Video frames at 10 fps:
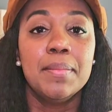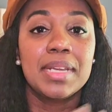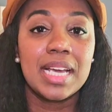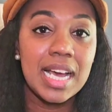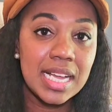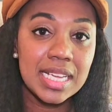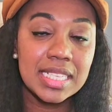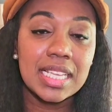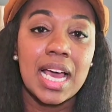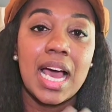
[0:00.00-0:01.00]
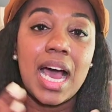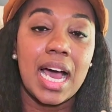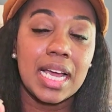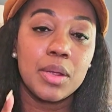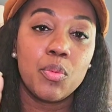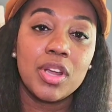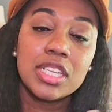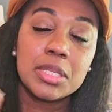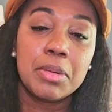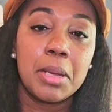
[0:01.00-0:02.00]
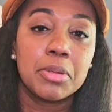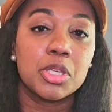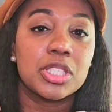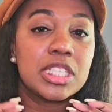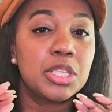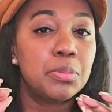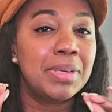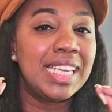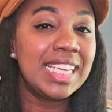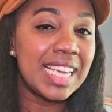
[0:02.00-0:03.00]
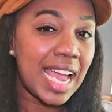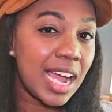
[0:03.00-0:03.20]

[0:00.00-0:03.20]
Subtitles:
because I wanted to be able to still peek